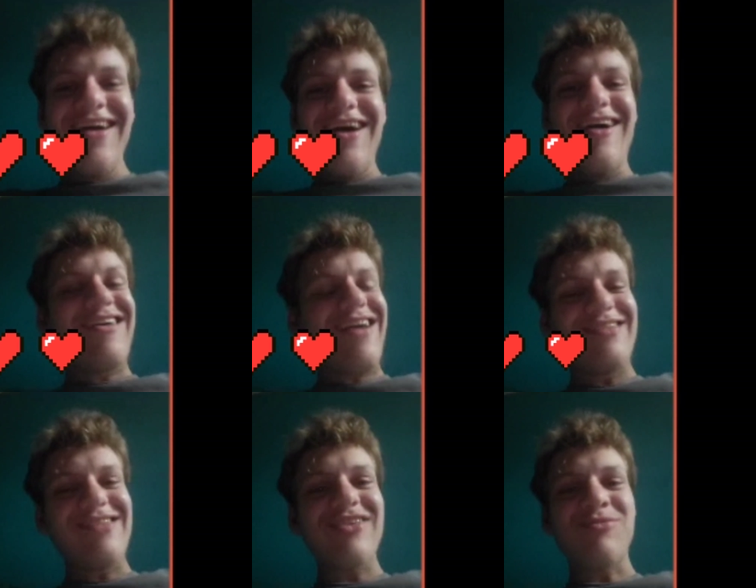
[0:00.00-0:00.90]
okay,
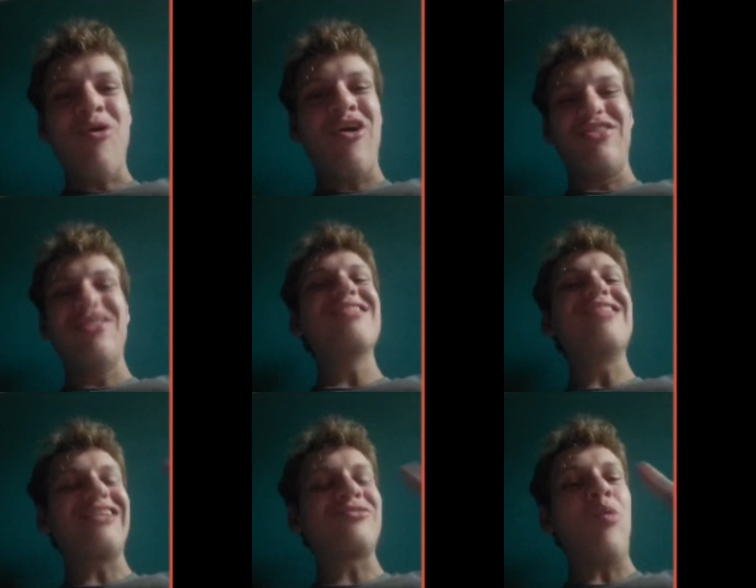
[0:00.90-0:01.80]
that's one.
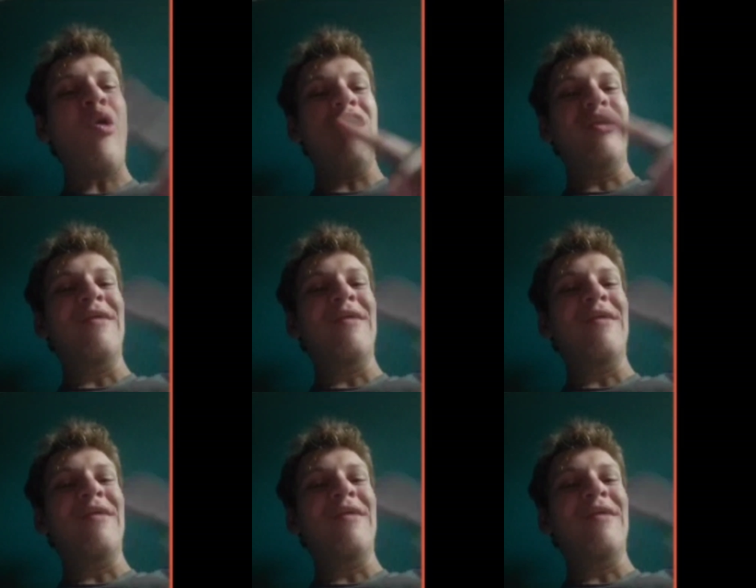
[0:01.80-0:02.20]
That's one.